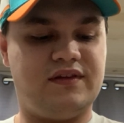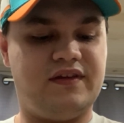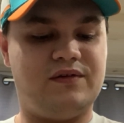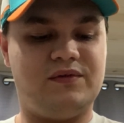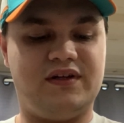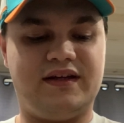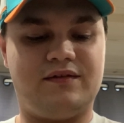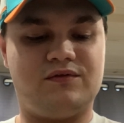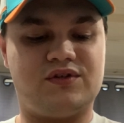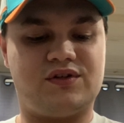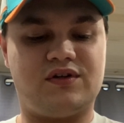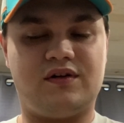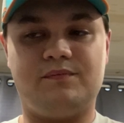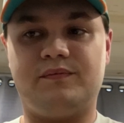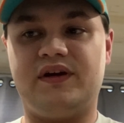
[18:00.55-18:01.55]
and then we get
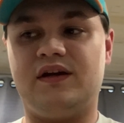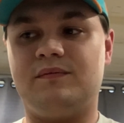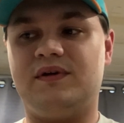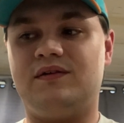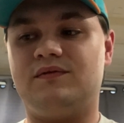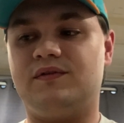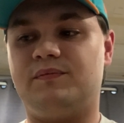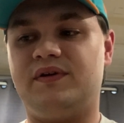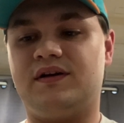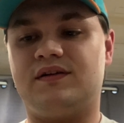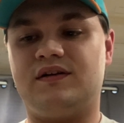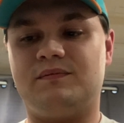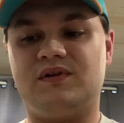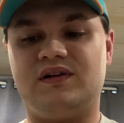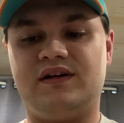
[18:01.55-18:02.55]
Rashad Bateman with pick
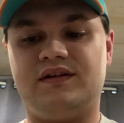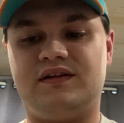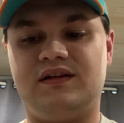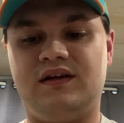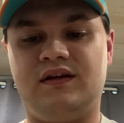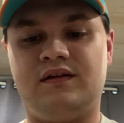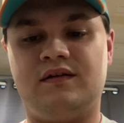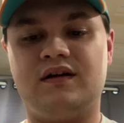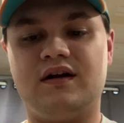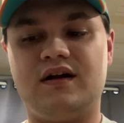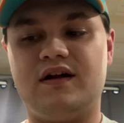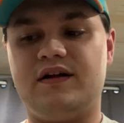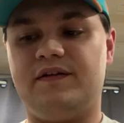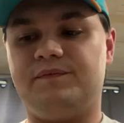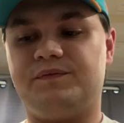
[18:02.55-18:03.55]
number 18.
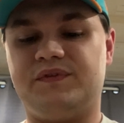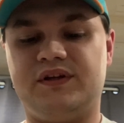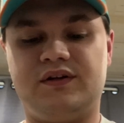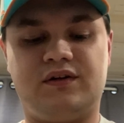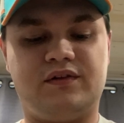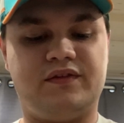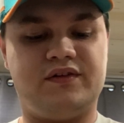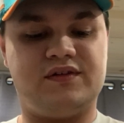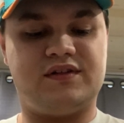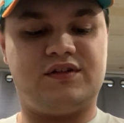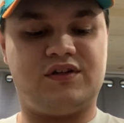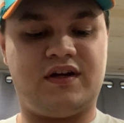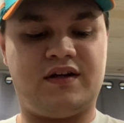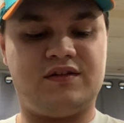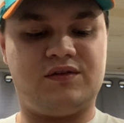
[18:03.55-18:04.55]
There's a
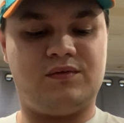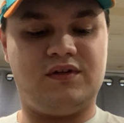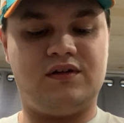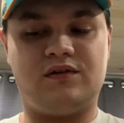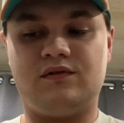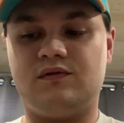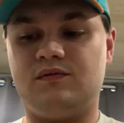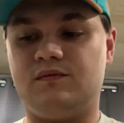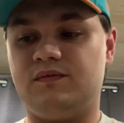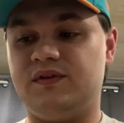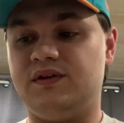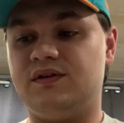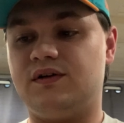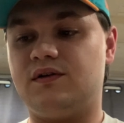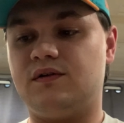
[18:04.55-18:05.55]
chance we go,
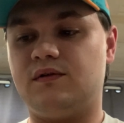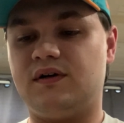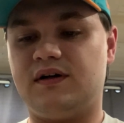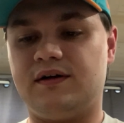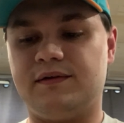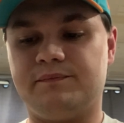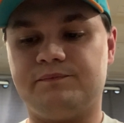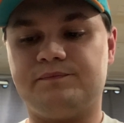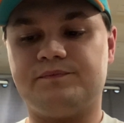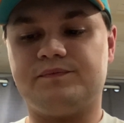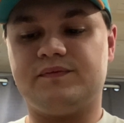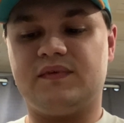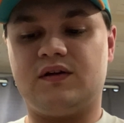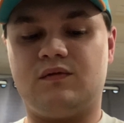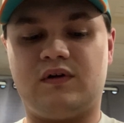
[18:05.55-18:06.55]

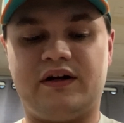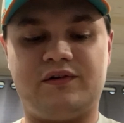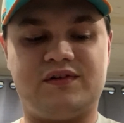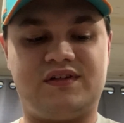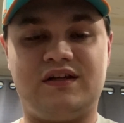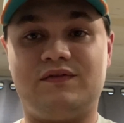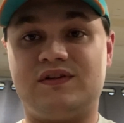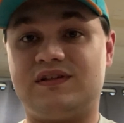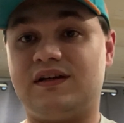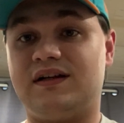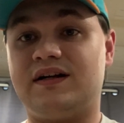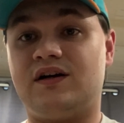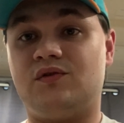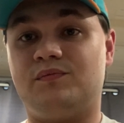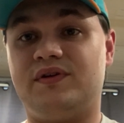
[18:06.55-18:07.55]
wide receiver, say
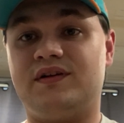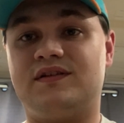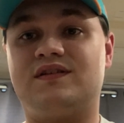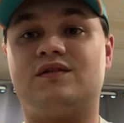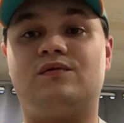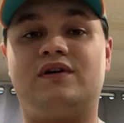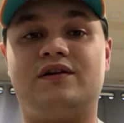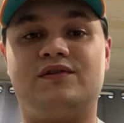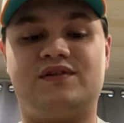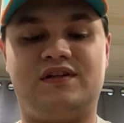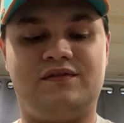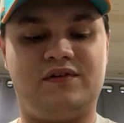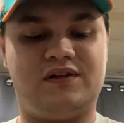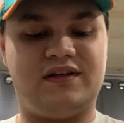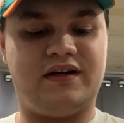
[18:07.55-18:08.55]
Kyle Pitts, the wide
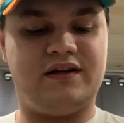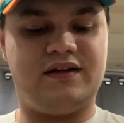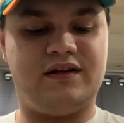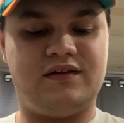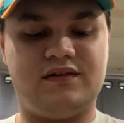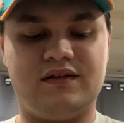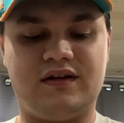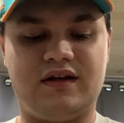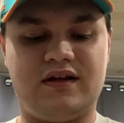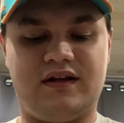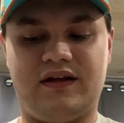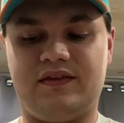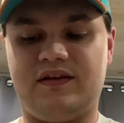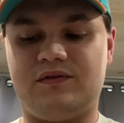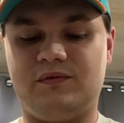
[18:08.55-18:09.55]
receiver tight end,
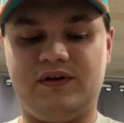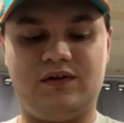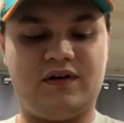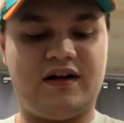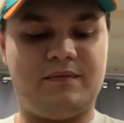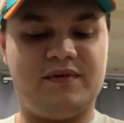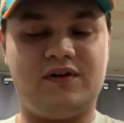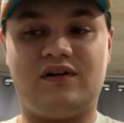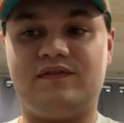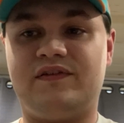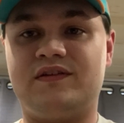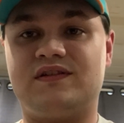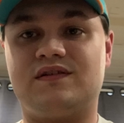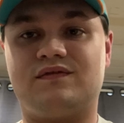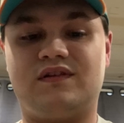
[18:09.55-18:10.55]
and then we grab an
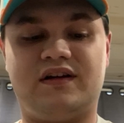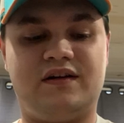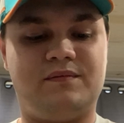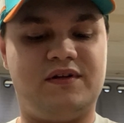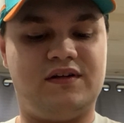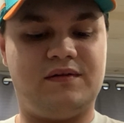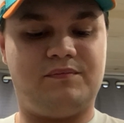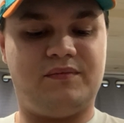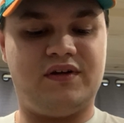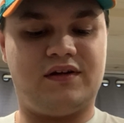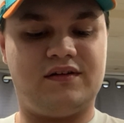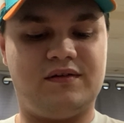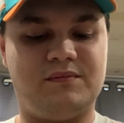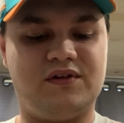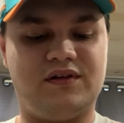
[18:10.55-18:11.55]
offensive lineman at pick
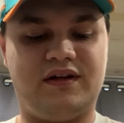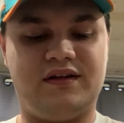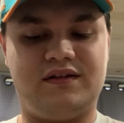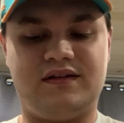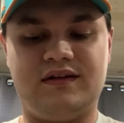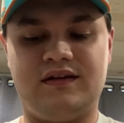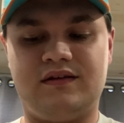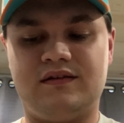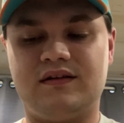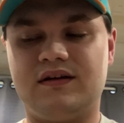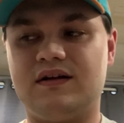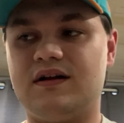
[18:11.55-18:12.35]
number 18.